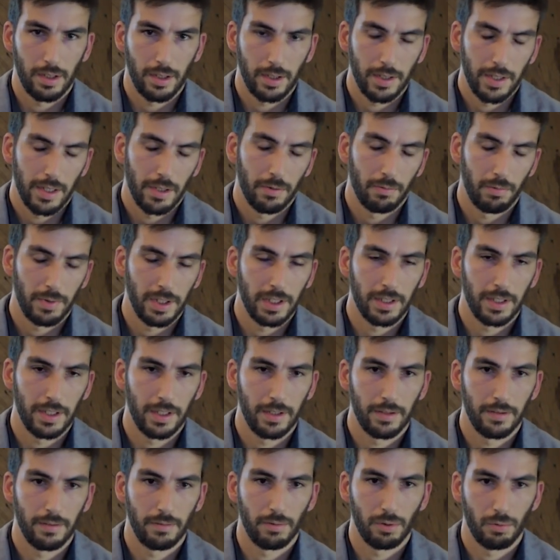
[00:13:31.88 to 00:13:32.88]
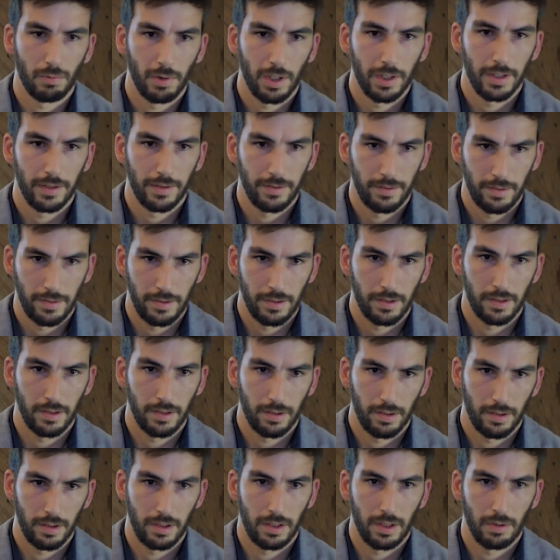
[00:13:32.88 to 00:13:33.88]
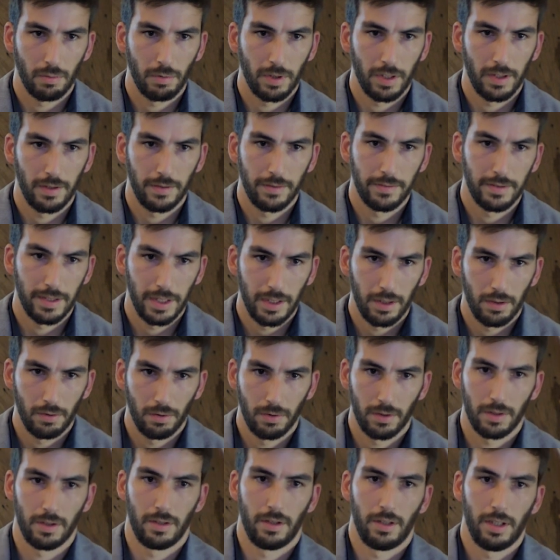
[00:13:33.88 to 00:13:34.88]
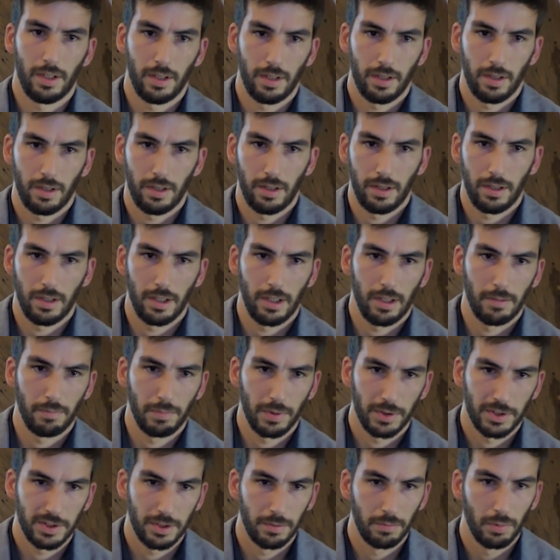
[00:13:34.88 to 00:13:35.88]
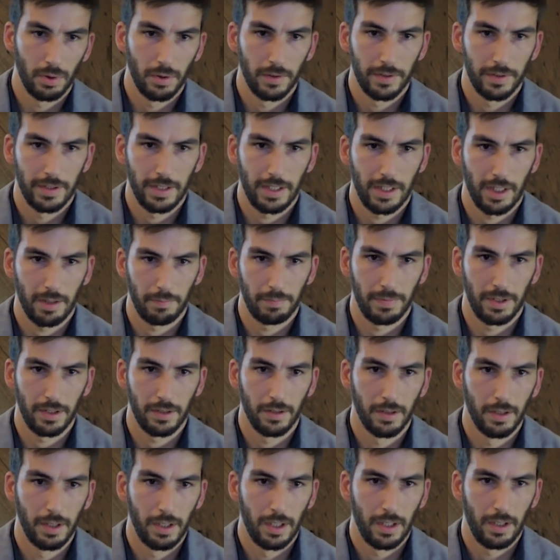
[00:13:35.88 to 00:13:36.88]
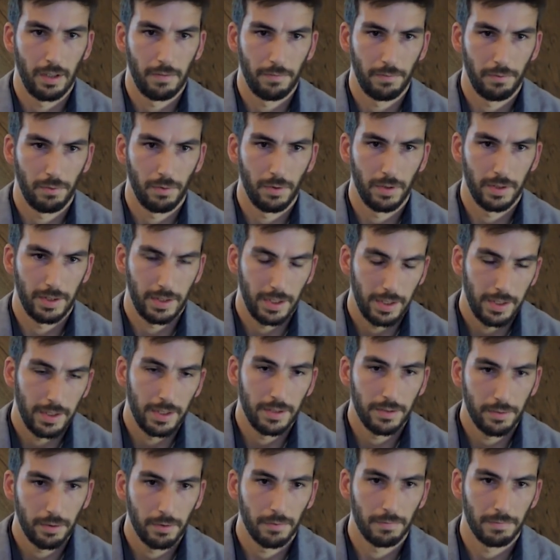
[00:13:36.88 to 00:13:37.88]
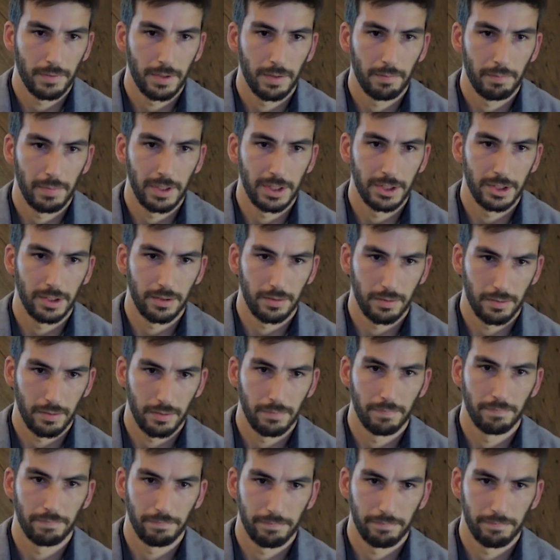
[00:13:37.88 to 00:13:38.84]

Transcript: again, we can quite well tailor a possible therapy for the need of the patient.